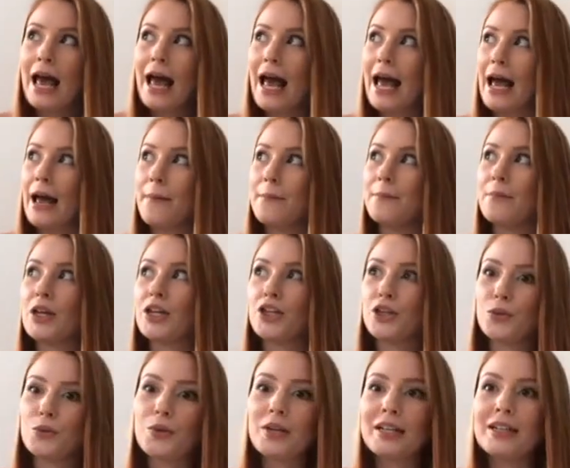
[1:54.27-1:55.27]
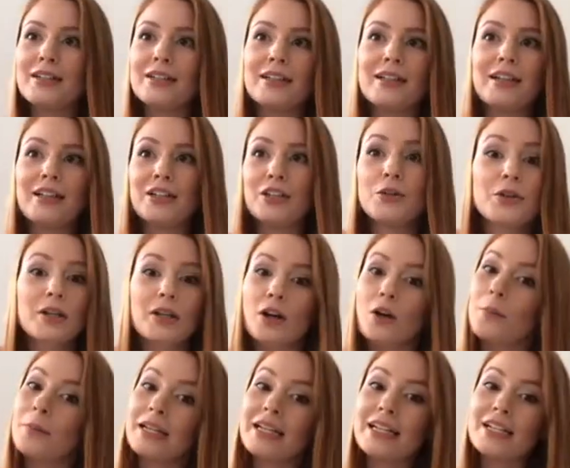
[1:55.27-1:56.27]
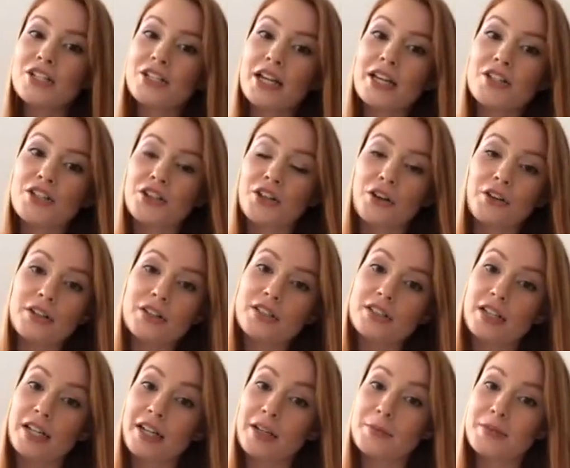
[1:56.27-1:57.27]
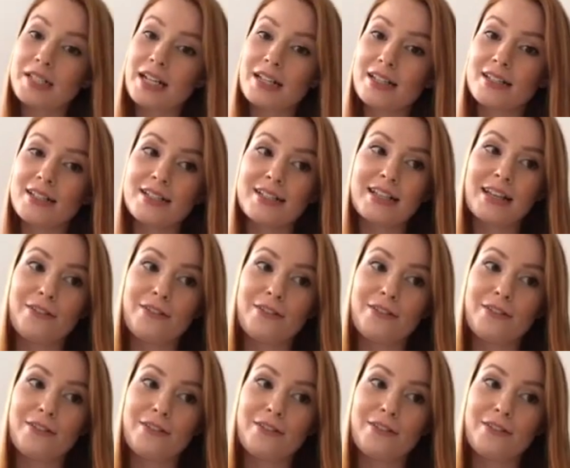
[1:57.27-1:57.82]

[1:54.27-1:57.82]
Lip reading: you can completely change your current circumstances